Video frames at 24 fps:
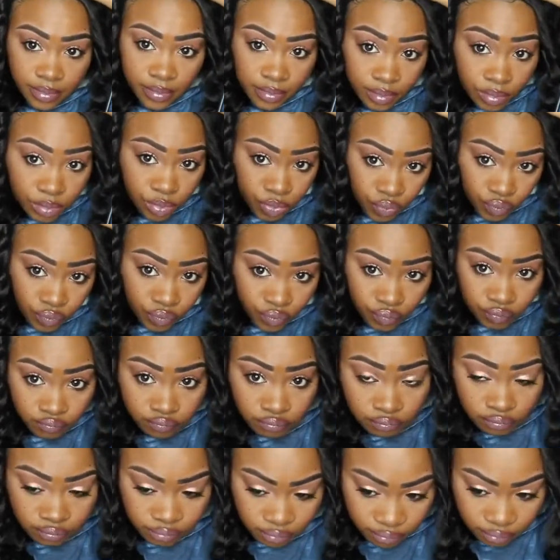Okay, so we're
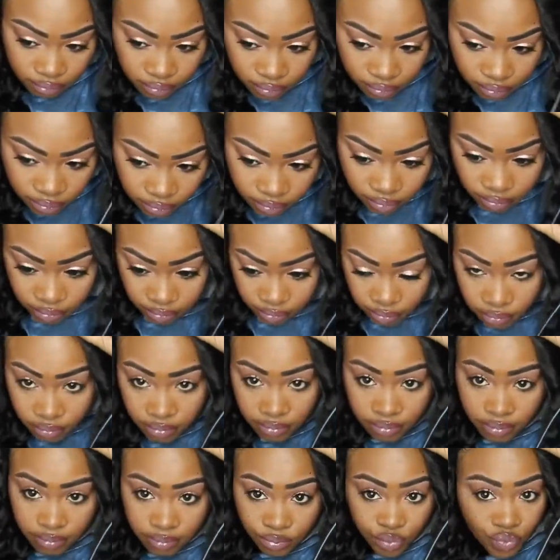moving on to the